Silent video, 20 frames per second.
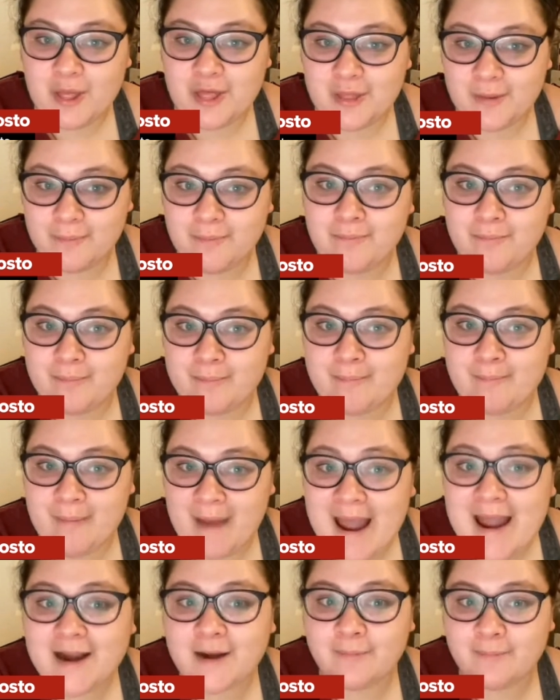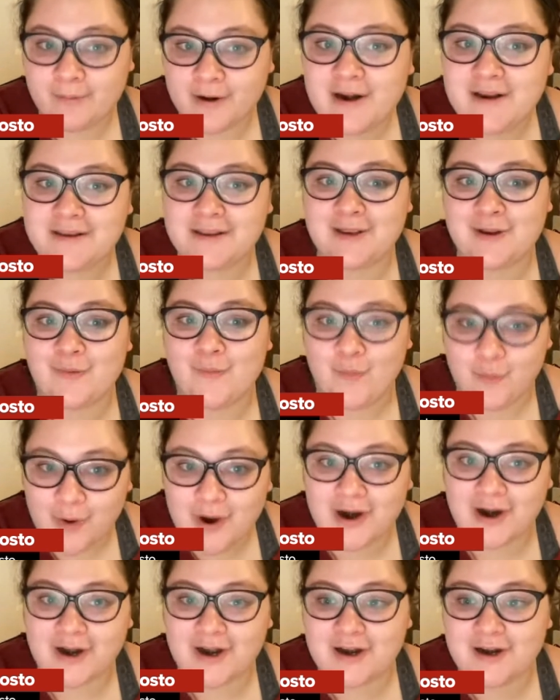the backbreaking
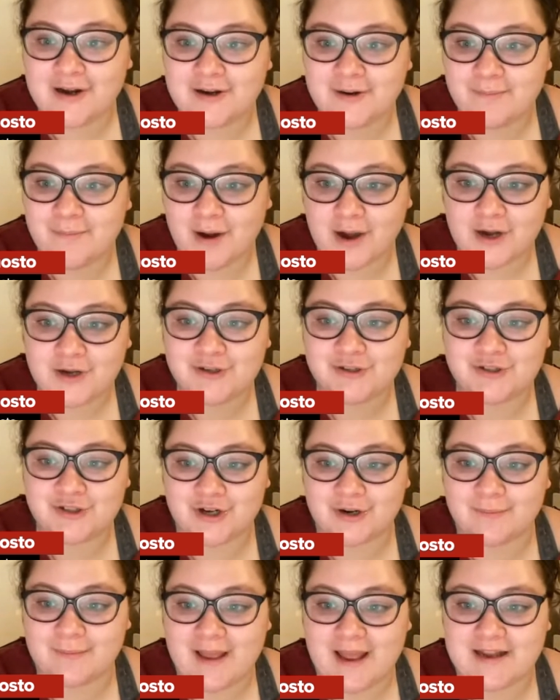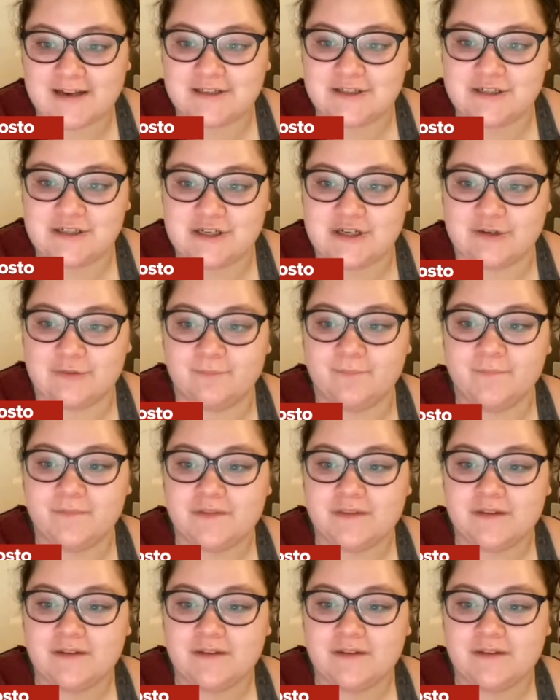work Markstrom had to do.